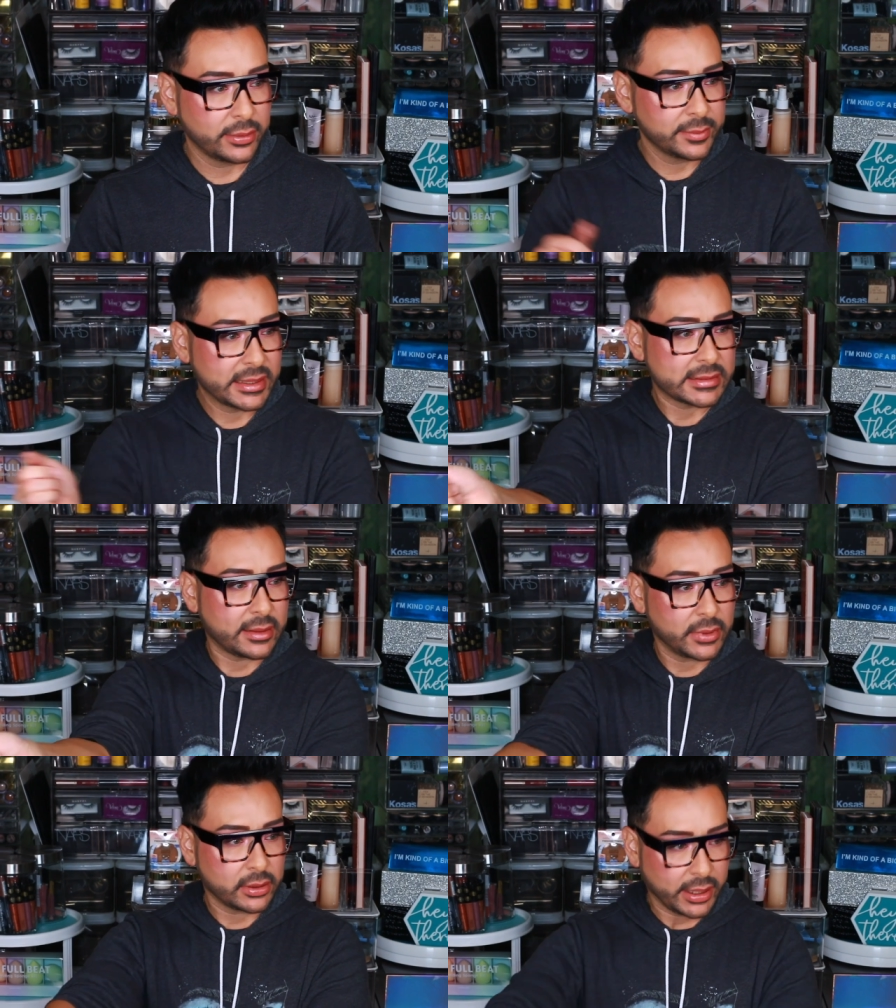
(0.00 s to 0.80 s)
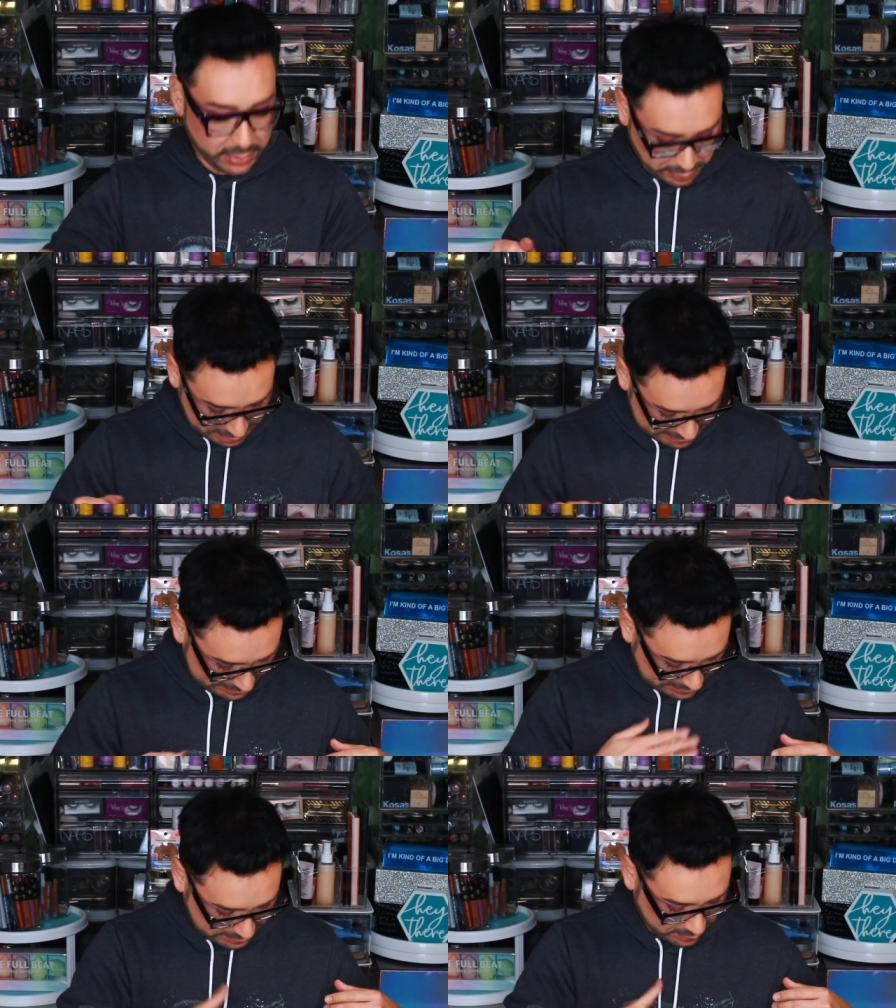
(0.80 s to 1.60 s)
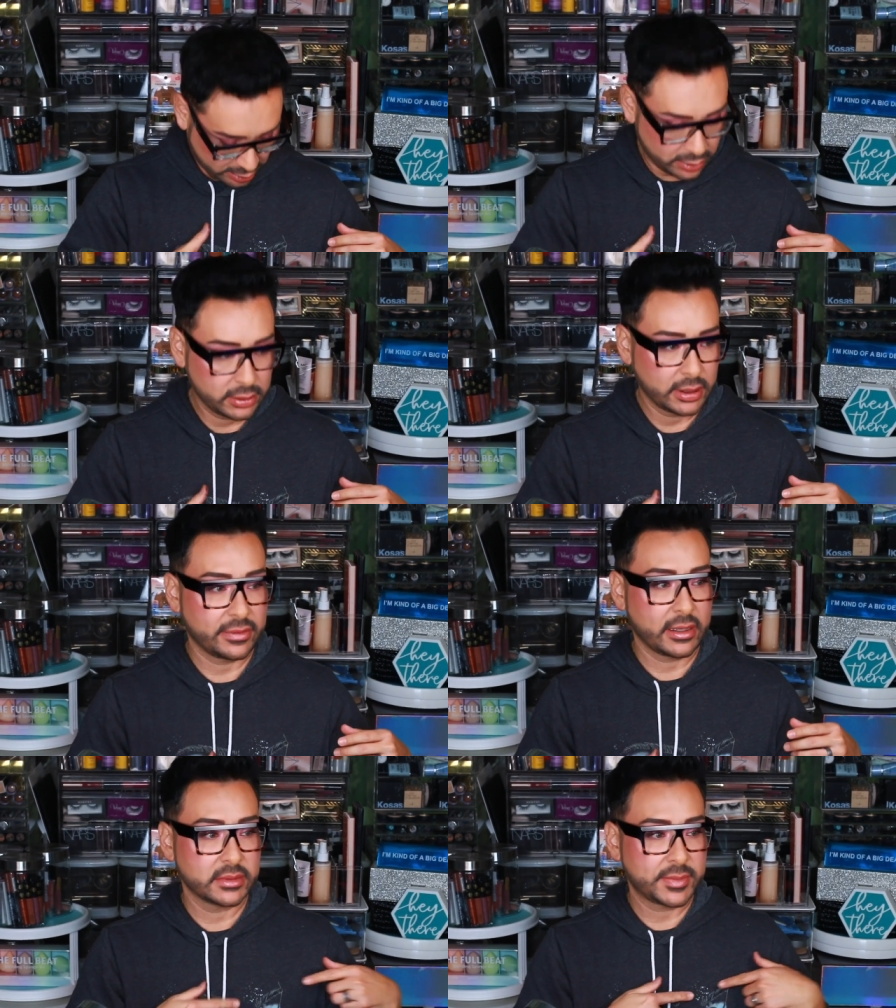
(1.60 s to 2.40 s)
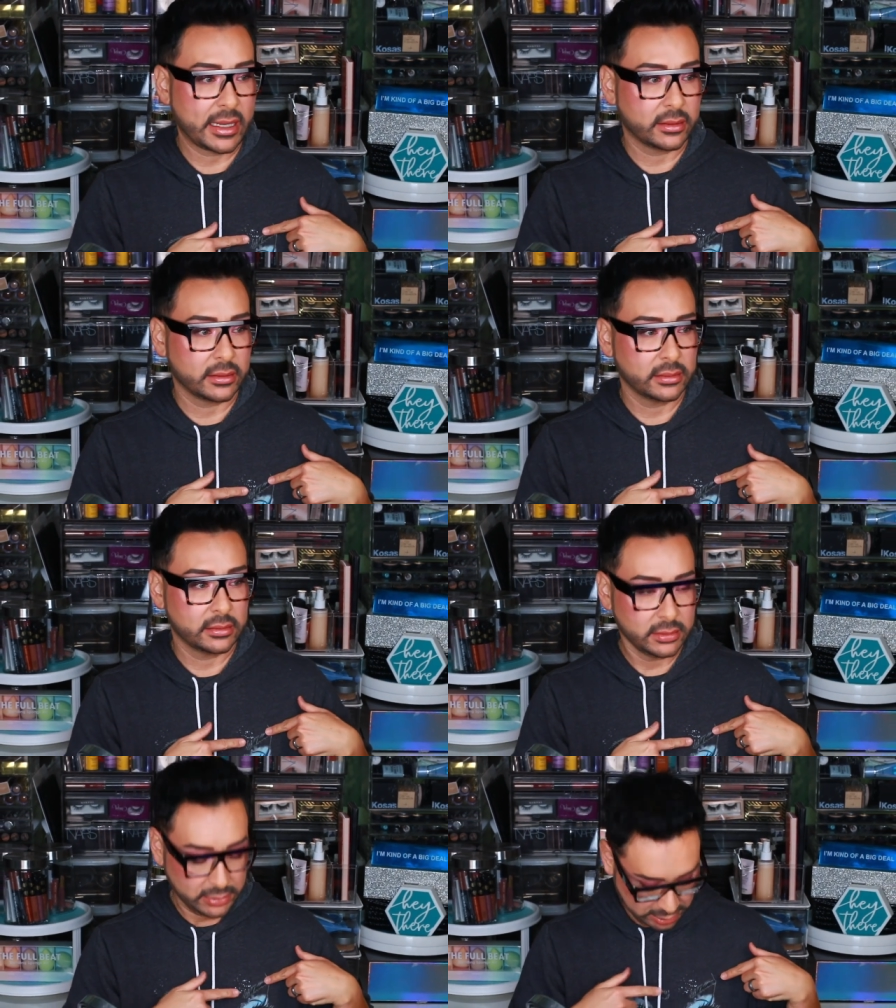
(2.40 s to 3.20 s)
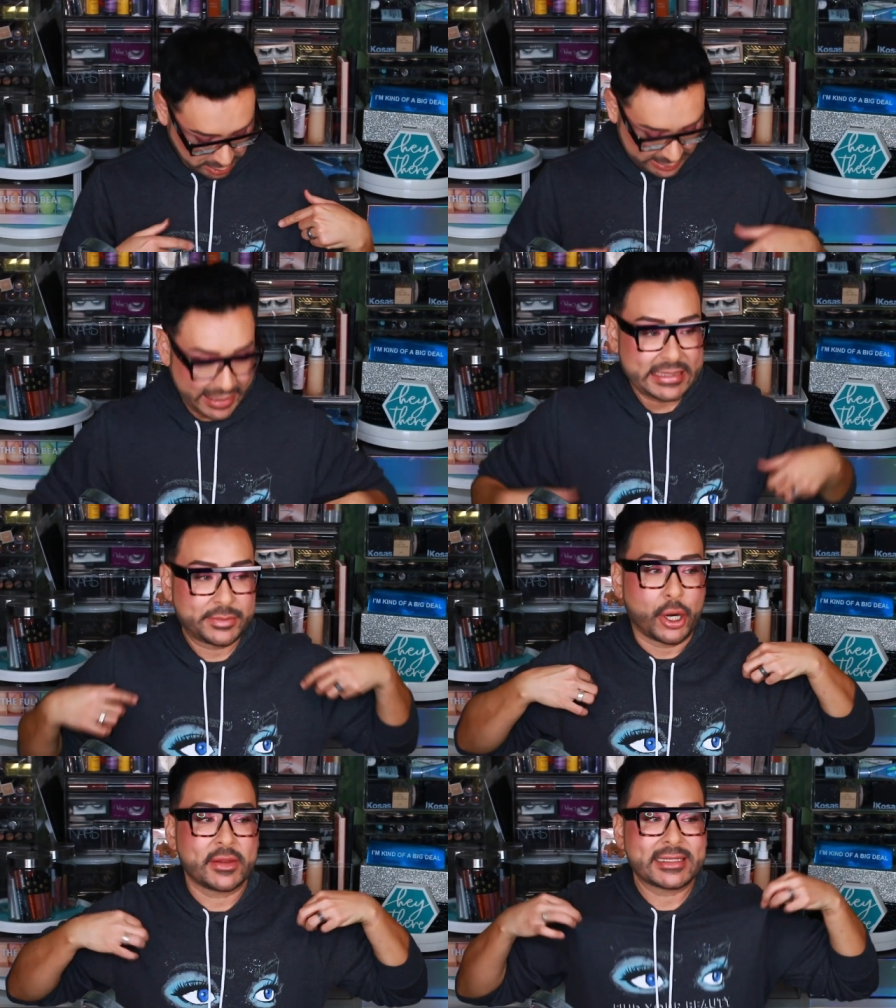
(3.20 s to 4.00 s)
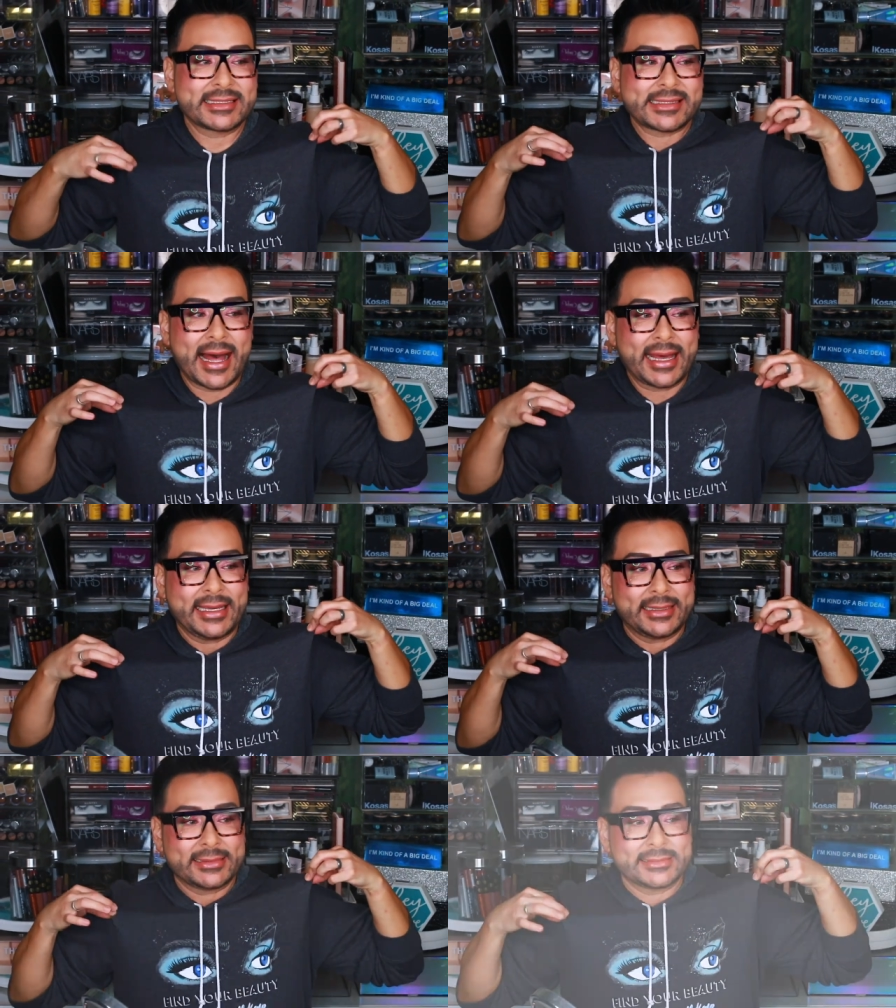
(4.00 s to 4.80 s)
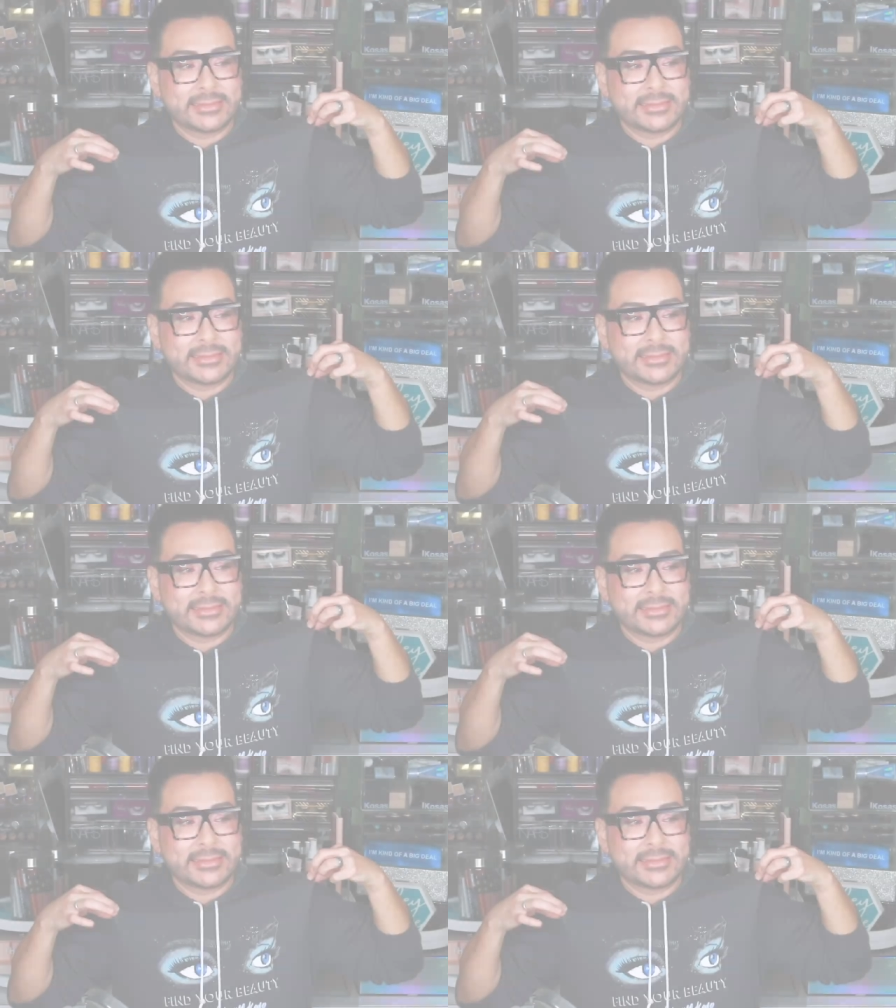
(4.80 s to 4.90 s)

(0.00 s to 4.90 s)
already messed up. Okay. What is this? Oh, I thought it was powder. It's part of the design.